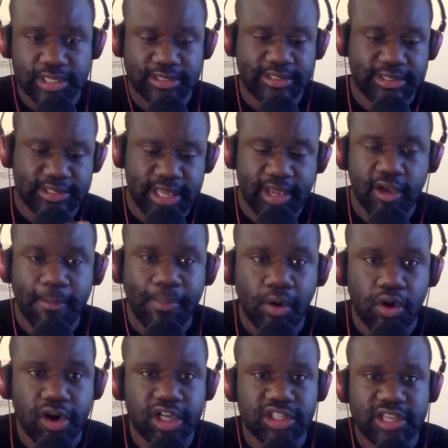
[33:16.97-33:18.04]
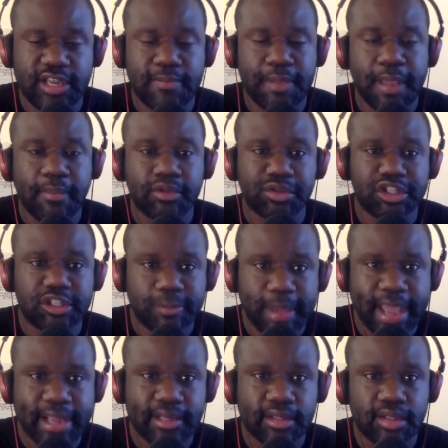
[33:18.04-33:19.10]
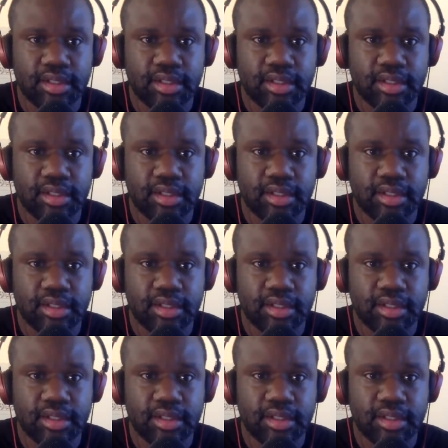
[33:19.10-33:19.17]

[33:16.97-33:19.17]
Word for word: Singapore is getting people's respect.